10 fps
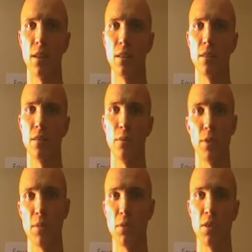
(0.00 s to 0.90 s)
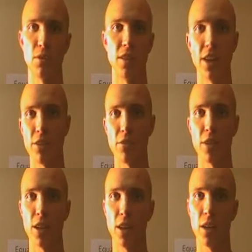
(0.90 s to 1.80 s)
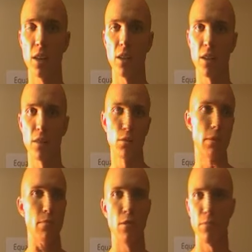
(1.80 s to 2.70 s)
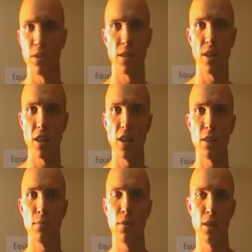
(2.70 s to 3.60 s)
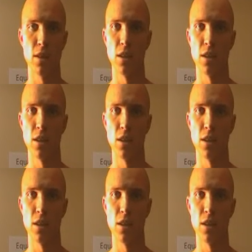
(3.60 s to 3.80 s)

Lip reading: And then we can be together again. And I told my mom the same.